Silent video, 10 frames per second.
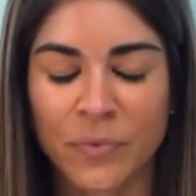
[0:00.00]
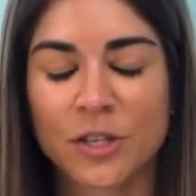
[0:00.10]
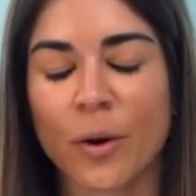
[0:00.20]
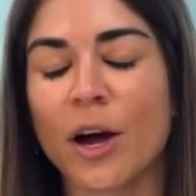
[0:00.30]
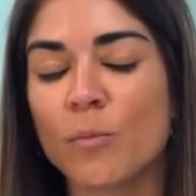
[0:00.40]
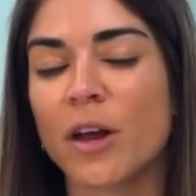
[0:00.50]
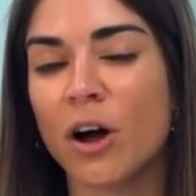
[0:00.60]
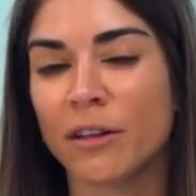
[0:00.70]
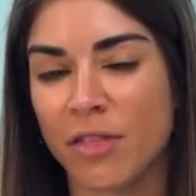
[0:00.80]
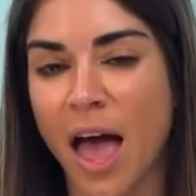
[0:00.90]
So I hope that
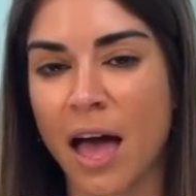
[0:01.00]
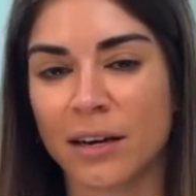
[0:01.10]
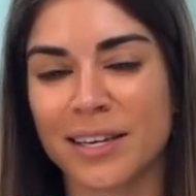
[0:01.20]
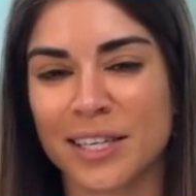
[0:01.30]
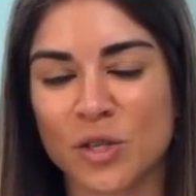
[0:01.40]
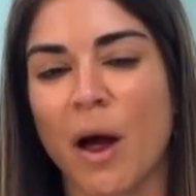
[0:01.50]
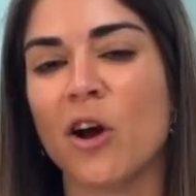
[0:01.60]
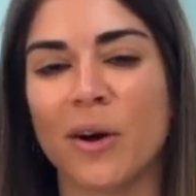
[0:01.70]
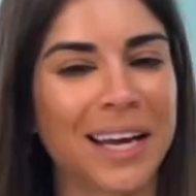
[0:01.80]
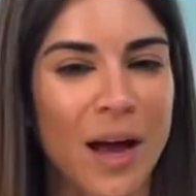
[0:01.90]
all of that is
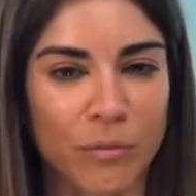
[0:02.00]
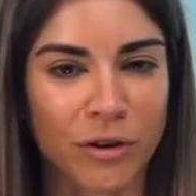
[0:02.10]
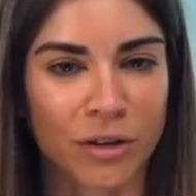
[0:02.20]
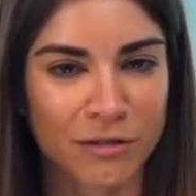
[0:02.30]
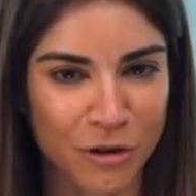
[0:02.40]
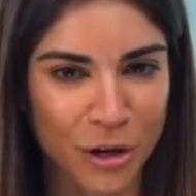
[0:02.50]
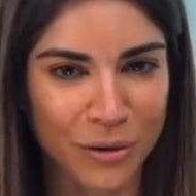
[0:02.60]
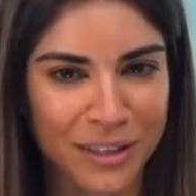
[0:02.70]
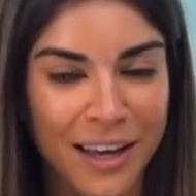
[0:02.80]
inspiring and helpful for you.